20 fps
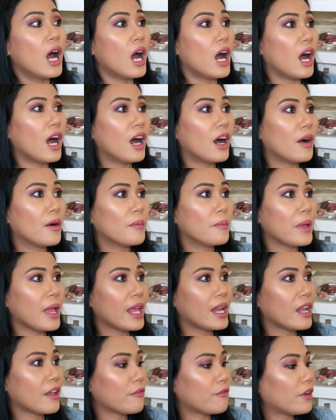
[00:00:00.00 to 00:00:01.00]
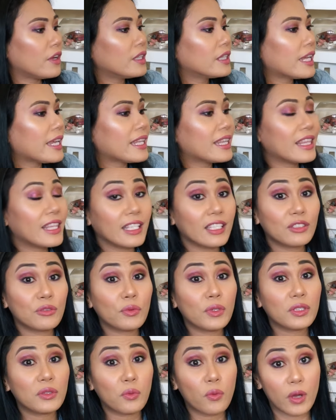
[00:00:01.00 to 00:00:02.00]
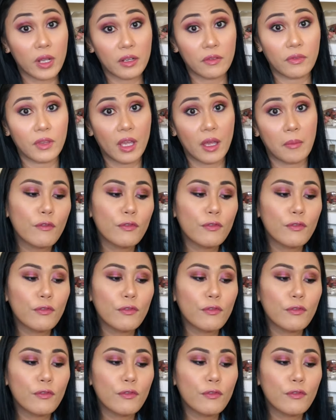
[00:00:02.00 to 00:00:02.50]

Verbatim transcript: Um, and I felt like this was one of them.